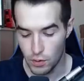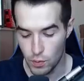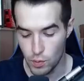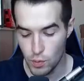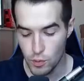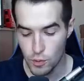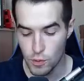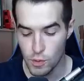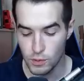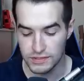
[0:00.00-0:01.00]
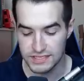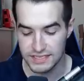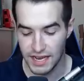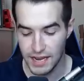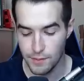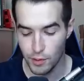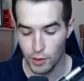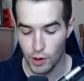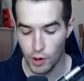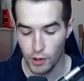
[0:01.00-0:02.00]
Ooh,
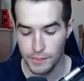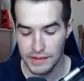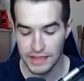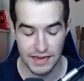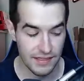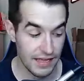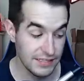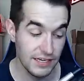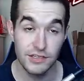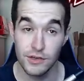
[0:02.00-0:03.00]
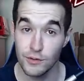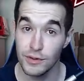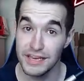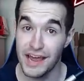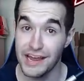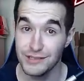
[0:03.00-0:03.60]
Cyber Harpy Lady. That's actually a really nice